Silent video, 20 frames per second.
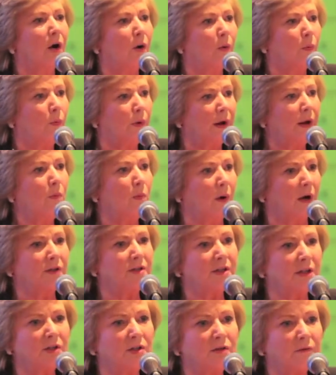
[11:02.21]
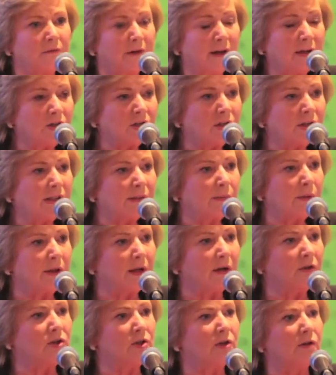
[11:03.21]
We want interventions with
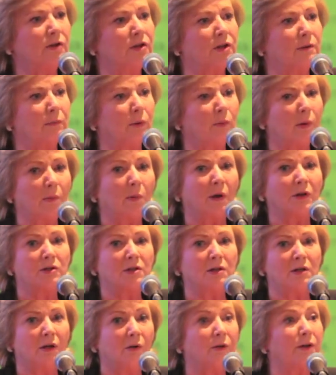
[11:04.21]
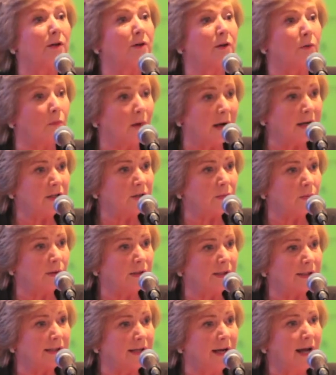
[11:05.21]
our children, but we want to know they're the right
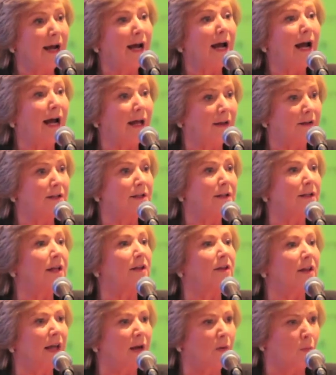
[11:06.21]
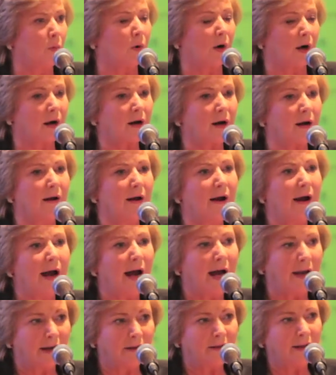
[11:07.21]
ones and that they work.
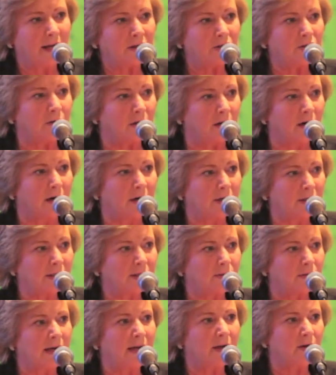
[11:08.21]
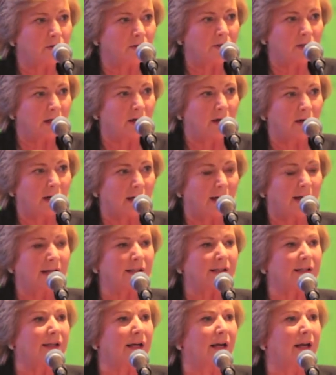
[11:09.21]
And in that regard, it's really good to hear
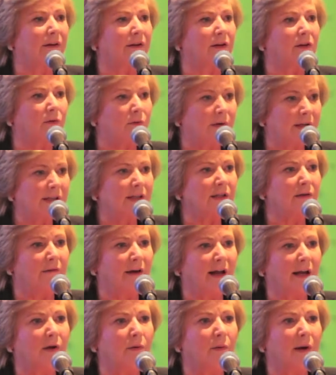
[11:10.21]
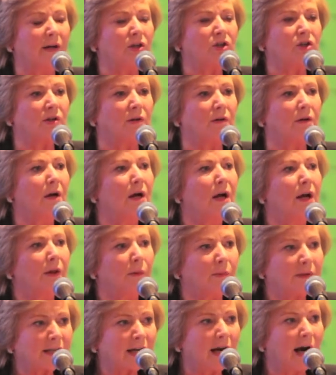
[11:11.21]
Colette saying that the recent evaluation that
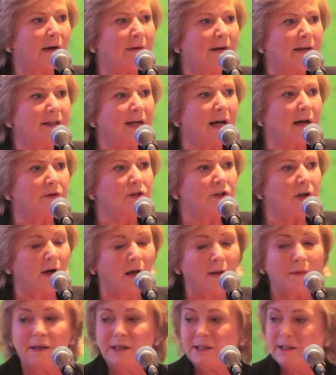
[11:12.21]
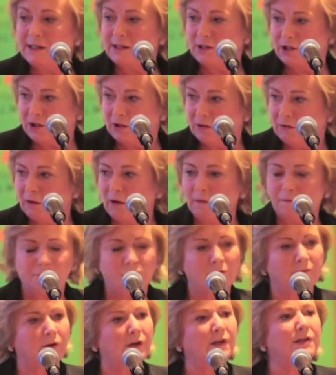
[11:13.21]
was carried out on this issue of
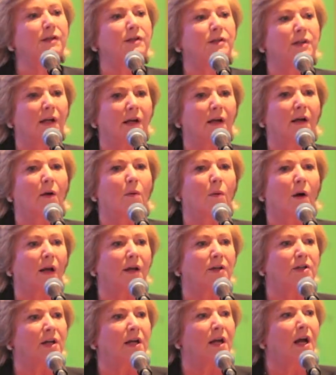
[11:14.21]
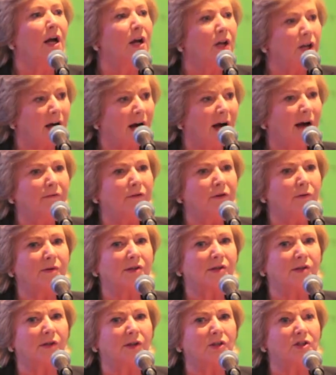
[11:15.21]
diversity and equality, you have the
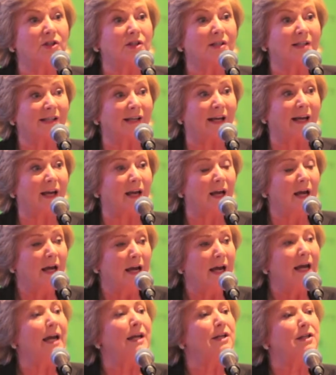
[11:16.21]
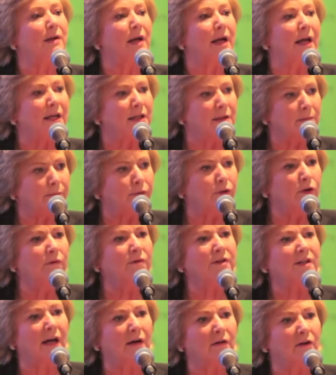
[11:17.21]
research to say it
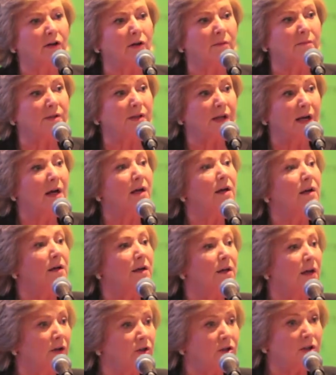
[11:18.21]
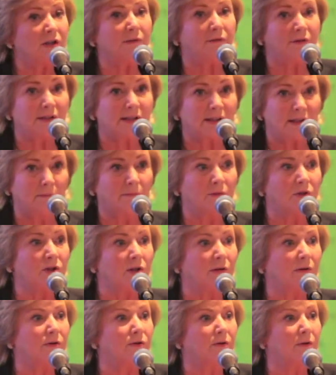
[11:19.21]
improves outcomes, not just for some
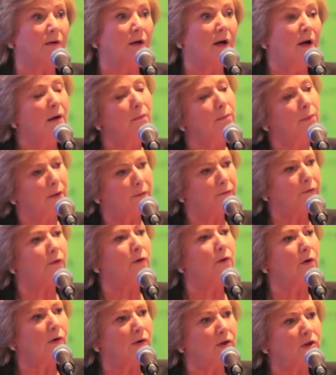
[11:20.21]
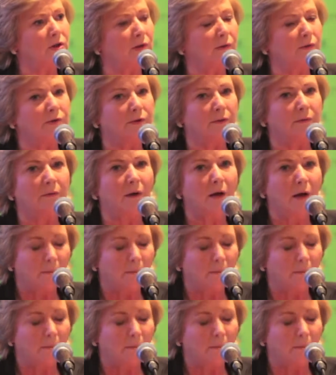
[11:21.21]
children, but for all children.